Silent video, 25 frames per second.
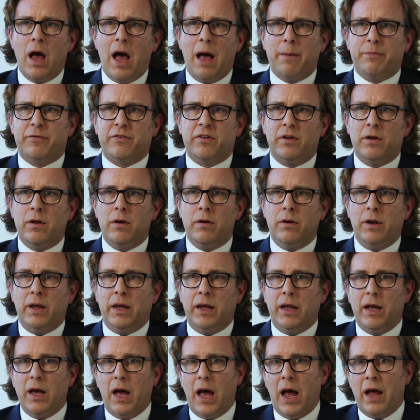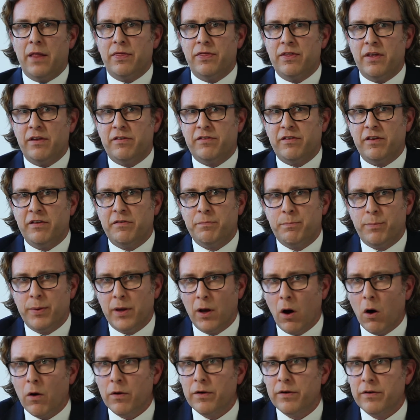Absolutely, and this is
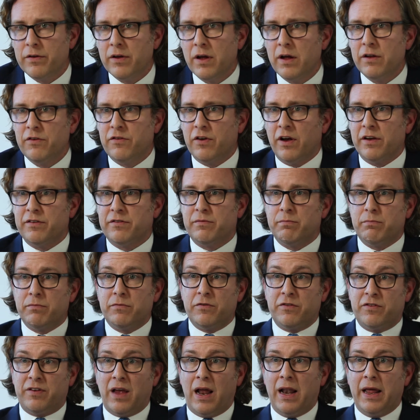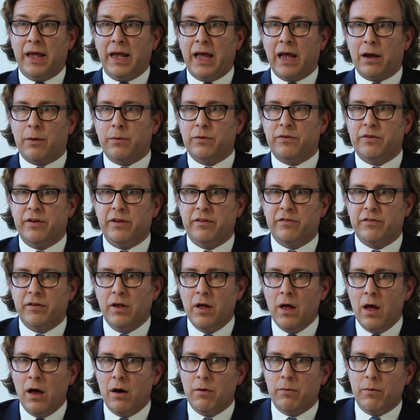beyond just selling equities
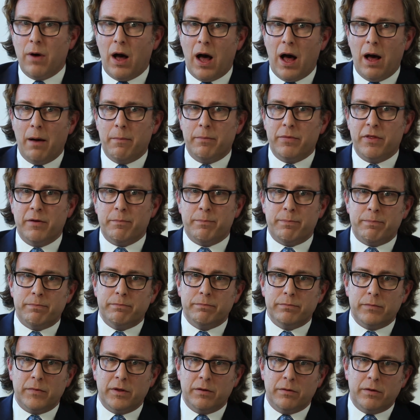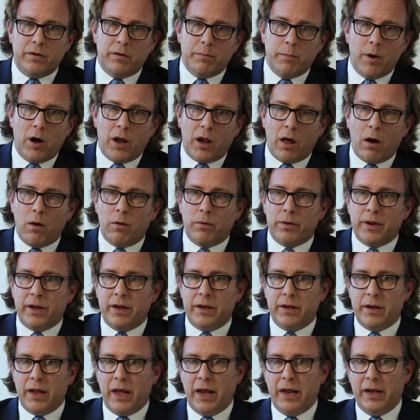that you might hold
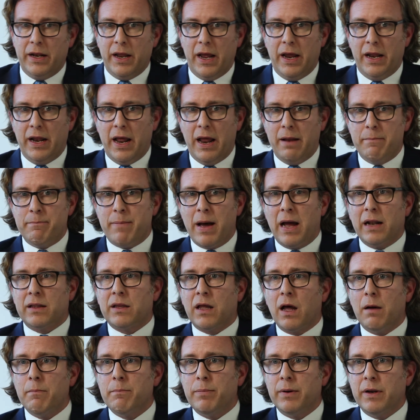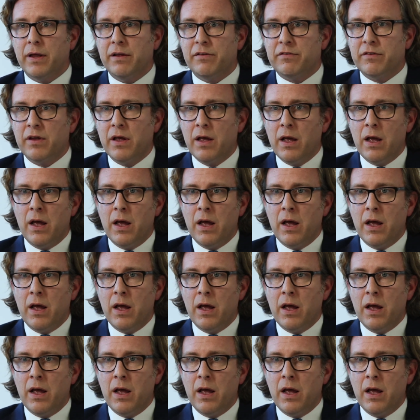in bad companies.